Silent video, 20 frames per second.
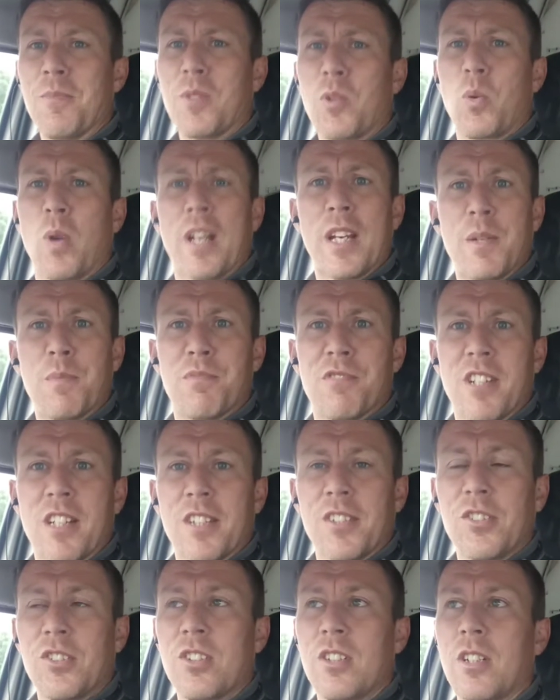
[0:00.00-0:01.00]
Quite
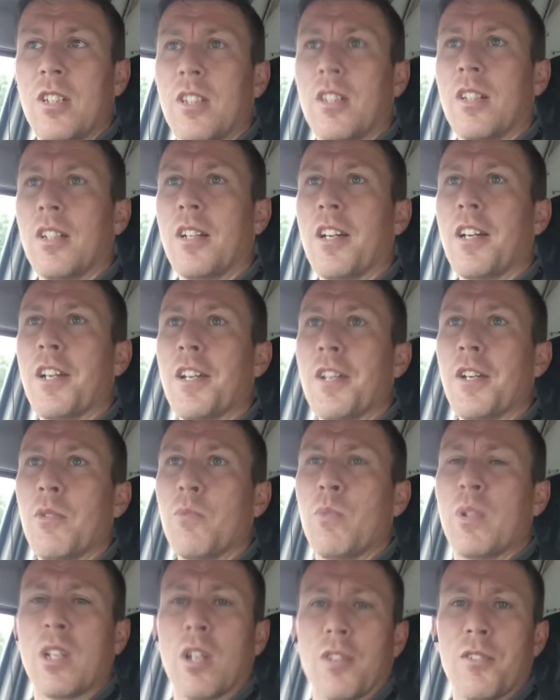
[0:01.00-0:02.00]
impressed.
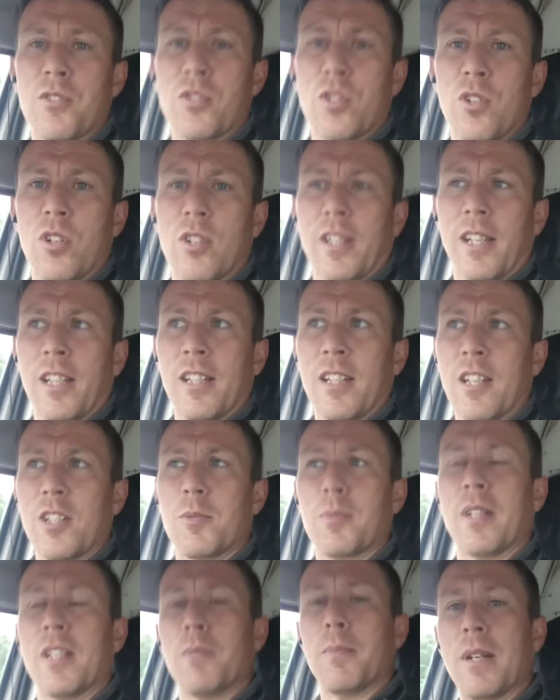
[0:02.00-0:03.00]
We got talking,
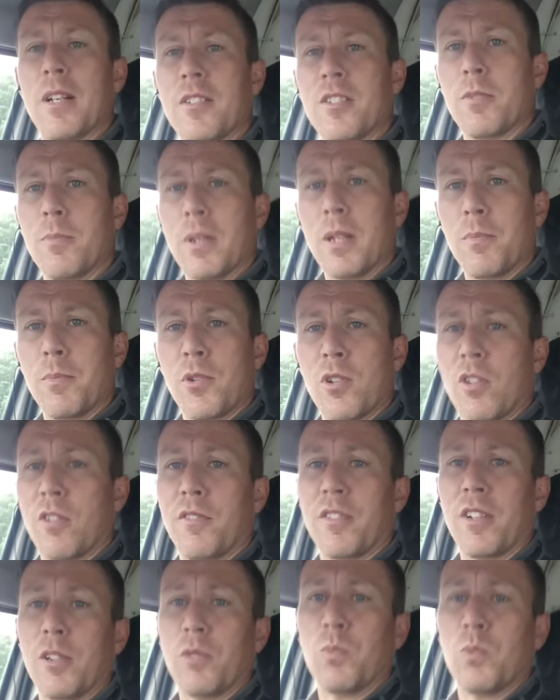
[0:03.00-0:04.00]
explained about it being
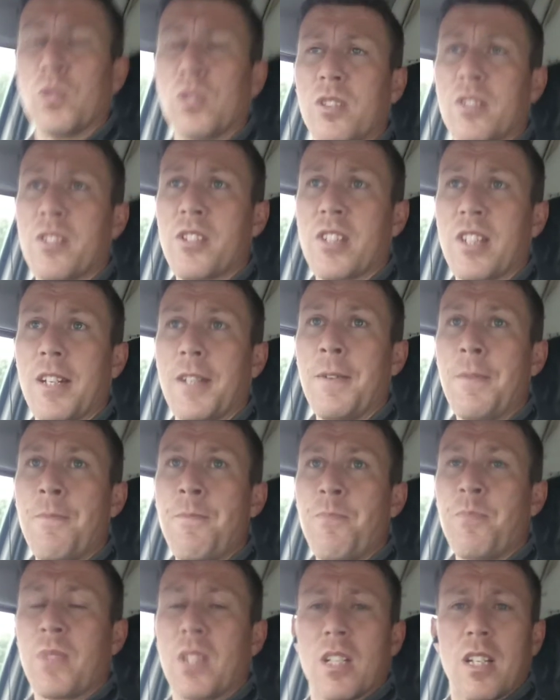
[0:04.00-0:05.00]
purified water
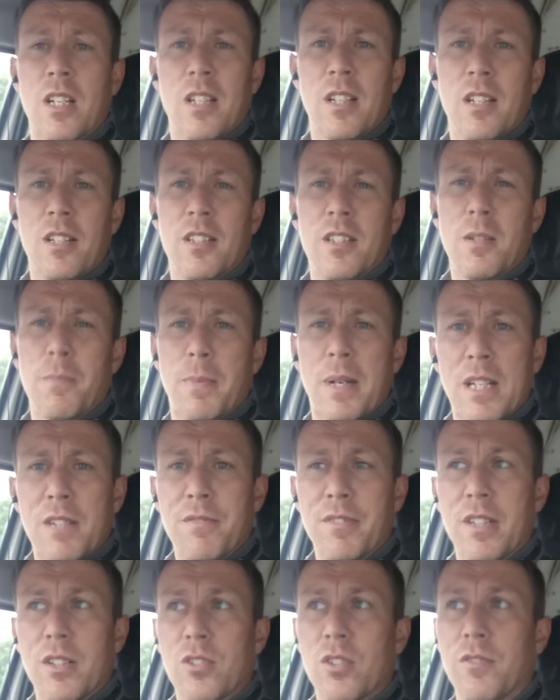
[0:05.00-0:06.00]
and the
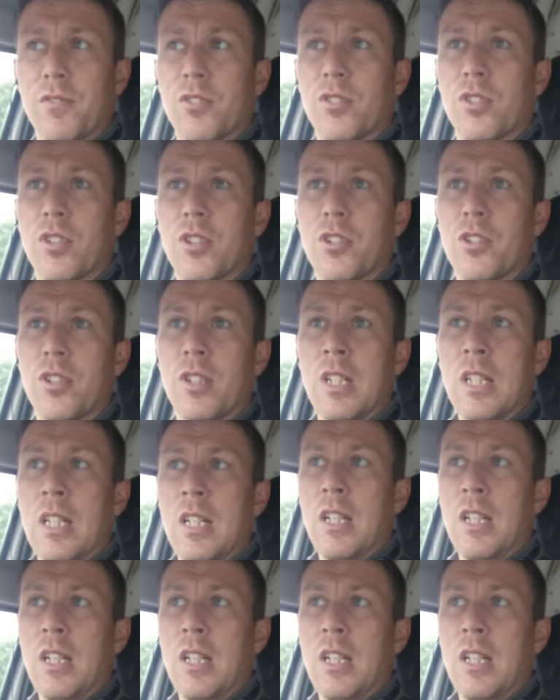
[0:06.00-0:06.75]
benefits of such.